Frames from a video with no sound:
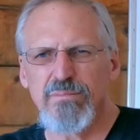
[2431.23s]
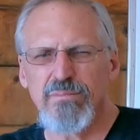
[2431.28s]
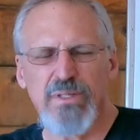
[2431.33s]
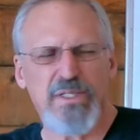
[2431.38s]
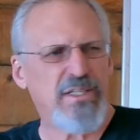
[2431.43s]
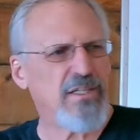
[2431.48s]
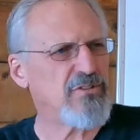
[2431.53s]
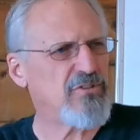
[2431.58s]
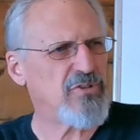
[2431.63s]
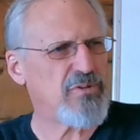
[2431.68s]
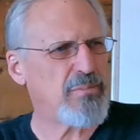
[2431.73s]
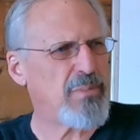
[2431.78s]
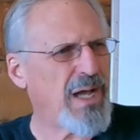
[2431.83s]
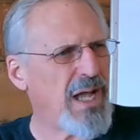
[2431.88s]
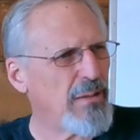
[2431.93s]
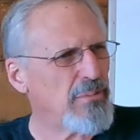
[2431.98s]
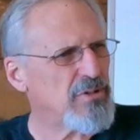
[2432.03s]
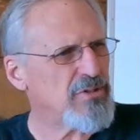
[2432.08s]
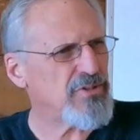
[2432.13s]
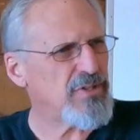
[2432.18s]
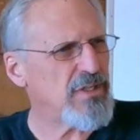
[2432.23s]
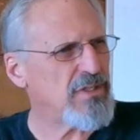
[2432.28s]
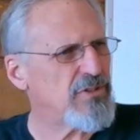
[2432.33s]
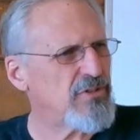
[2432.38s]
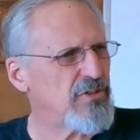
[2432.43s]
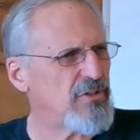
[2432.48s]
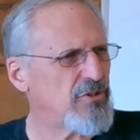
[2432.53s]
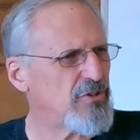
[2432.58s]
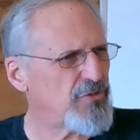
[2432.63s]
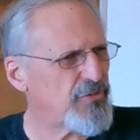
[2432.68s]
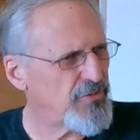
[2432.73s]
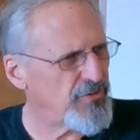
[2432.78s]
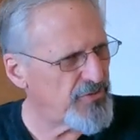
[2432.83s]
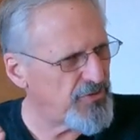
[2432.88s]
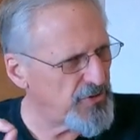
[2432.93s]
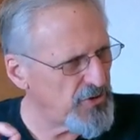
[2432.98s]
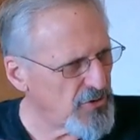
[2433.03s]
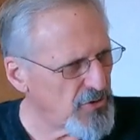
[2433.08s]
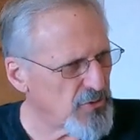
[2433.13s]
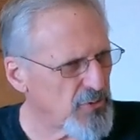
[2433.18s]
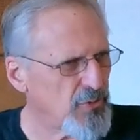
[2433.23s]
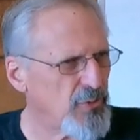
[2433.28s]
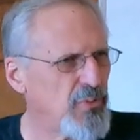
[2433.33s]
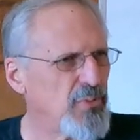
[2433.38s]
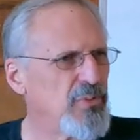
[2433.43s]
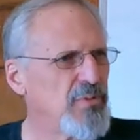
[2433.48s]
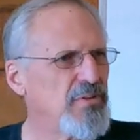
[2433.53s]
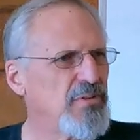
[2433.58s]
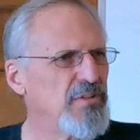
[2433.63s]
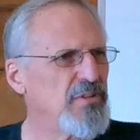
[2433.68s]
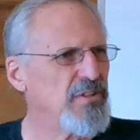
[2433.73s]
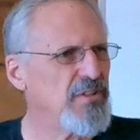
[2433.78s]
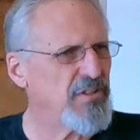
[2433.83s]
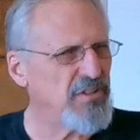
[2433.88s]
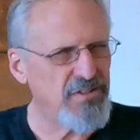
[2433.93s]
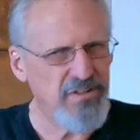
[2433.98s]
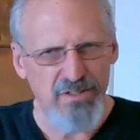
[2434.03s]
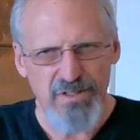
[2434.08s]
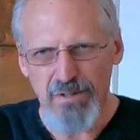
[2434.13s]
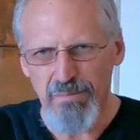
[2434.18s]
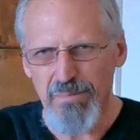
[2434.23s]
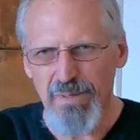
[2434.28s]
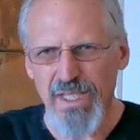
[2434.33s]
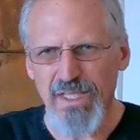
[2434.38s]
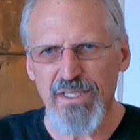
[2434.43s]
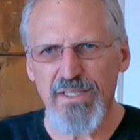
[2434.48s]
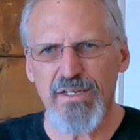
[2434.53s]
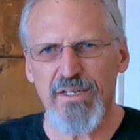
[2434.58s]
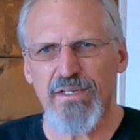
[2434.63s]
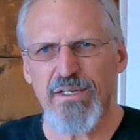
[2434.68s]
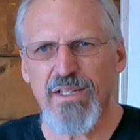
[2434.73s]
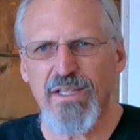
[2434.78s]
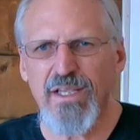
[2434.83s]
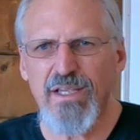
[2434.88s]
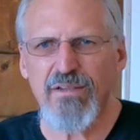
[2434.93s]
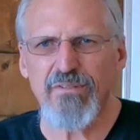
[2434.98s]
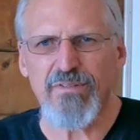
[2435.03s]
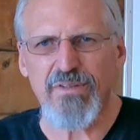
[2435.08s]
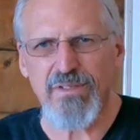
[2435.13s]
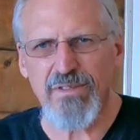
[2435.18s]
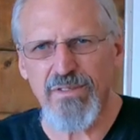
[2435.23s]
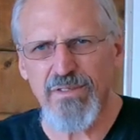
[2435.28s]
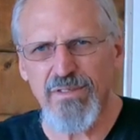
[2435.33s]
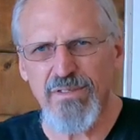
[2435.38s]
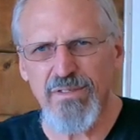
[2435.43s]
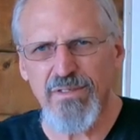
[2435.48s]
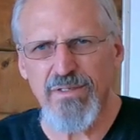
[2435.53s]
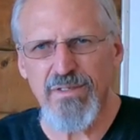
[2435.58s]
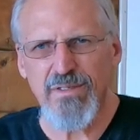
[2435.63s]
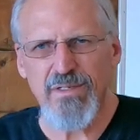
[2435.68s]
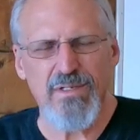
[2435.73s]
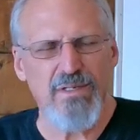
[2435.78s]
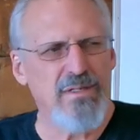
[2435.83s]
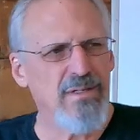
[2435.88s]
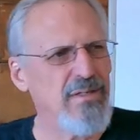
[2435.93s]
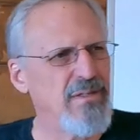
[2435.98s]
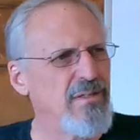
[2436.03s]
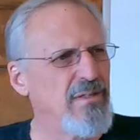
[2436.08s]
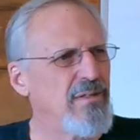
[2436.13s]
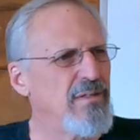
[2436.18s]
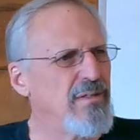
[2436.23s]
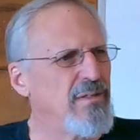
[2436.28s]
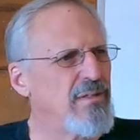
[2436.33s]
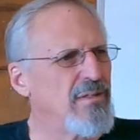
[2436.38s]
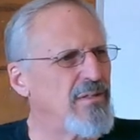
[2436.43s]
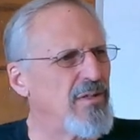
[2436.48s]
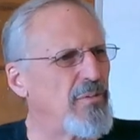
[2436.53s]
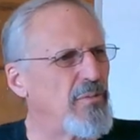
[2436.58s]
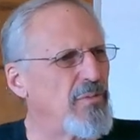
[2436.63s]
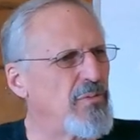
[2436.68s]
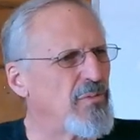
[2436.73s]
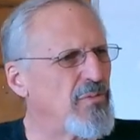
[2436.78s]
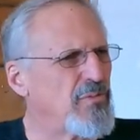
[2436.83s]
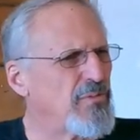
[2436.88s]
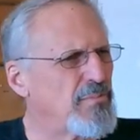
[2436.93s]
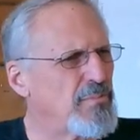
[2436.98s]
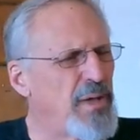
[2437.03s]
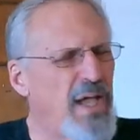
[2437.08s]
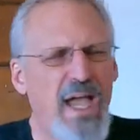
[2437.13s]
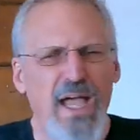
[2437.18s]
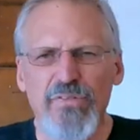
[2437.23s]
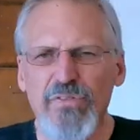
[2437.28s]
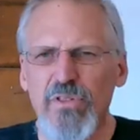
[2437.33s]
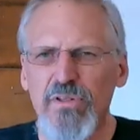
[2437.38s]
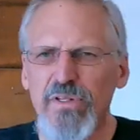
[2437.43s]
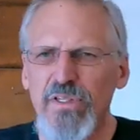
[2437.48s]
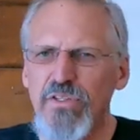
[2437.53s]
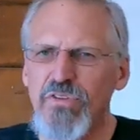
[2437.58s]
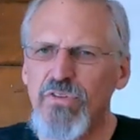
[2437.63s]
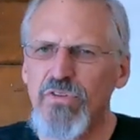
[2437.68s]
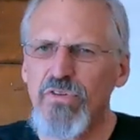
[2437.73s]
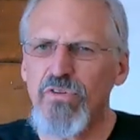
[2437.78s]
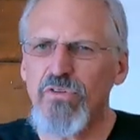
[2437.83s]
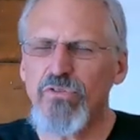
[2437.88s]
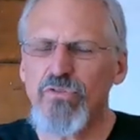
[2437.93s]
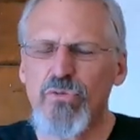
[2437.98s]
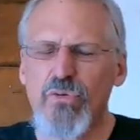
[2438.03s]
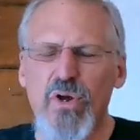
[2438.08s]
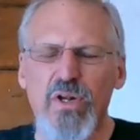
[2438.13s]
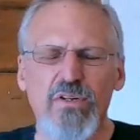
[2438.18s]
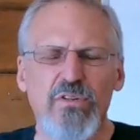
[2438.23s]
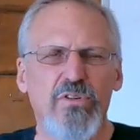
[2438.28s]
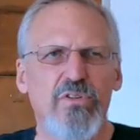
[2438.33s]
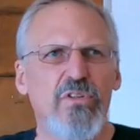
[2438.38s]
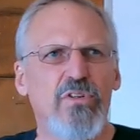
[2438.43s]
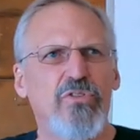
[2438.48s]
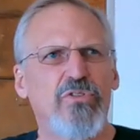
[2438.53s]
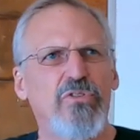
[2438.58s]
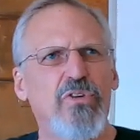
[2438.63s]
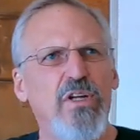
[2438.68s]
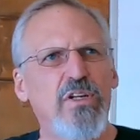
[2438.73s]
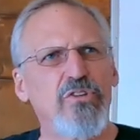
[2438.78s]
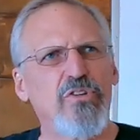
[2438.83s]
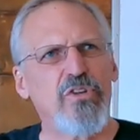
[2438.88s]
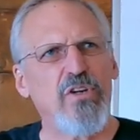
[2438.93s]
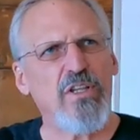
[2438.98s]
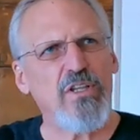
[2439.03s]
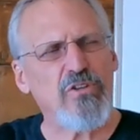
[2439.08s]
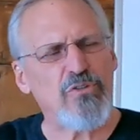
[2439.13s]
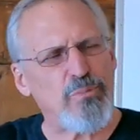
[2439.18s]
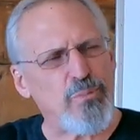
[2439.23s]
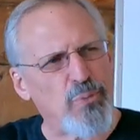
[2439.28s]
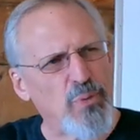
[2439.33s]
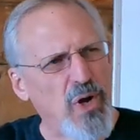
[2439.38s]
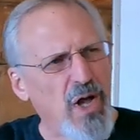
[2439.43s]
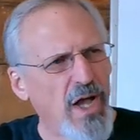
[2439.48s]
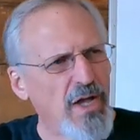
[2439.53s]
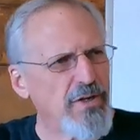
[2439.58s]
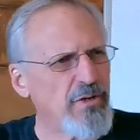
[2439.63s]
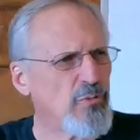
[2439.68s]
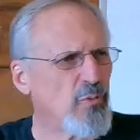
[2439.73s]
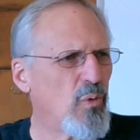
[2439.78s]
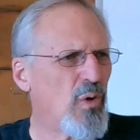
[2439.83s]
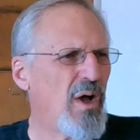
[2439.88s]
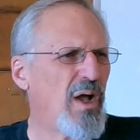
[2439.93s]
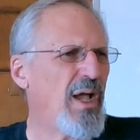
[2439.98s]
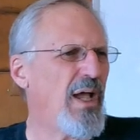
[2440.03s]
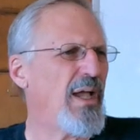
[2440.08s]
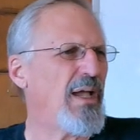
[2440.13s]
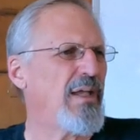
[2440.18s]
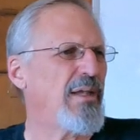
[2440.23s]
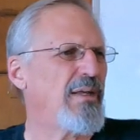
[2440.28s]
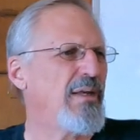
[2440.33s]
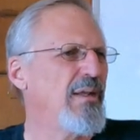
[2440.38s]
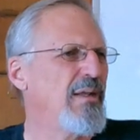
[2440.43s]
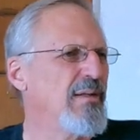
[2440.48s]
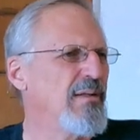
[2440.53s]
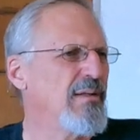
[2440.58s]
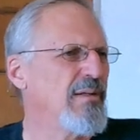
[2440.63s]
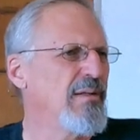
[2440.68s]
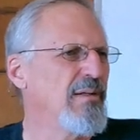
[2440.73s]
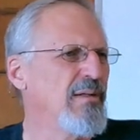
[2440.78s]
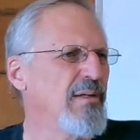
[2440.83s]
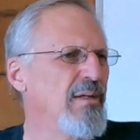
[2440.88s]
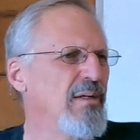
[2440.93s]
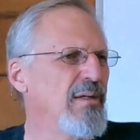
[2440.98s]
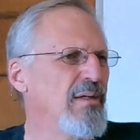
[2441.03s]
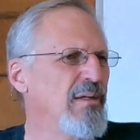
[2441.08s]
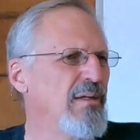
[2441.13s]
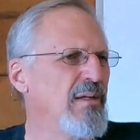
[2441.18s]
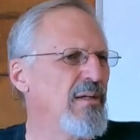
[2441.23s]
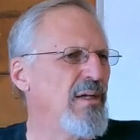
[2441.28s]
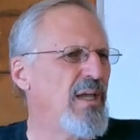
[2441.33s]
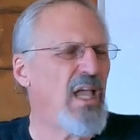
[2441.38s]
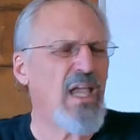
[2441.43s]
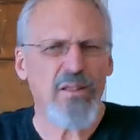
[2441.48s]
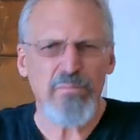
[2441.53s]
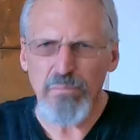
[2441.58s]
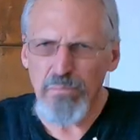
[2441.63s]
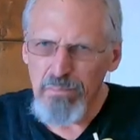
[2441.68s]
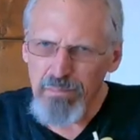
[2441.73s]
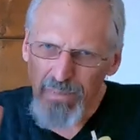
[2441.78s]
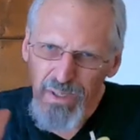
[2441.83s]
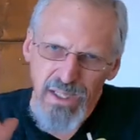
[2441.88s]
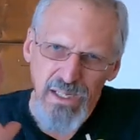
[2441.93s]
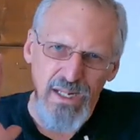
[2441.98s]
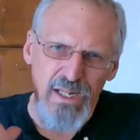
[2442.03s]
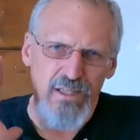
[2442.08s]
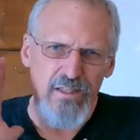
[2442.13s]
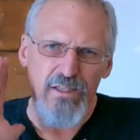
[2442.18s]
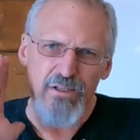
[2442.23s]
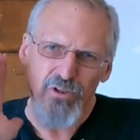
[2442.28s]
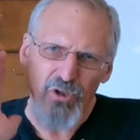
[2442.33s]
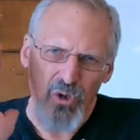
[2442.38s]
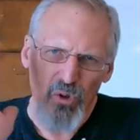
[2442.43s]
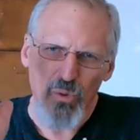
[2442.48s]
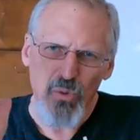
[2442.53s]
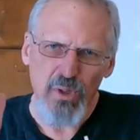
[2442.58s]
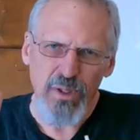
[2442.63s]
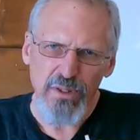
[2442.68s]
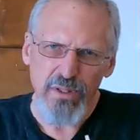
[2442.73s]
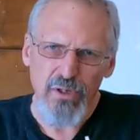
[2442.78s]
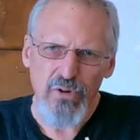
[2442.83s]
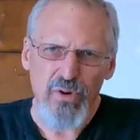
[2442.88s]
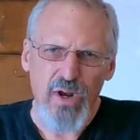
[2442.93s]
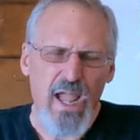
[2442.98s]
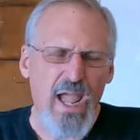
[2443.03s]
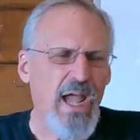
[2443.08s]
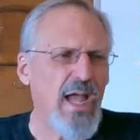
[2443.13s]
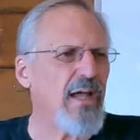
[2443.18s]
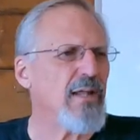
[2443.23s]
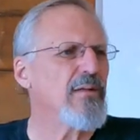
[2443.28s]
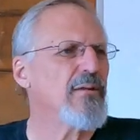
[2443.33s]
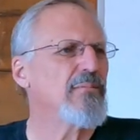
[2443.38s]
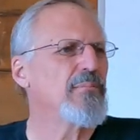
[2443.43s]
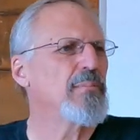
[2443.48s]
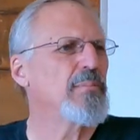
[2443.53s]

Because the Bible says there's few that make it into heaven. The path that leads to destruction is broad and wide, and many that go in thereat.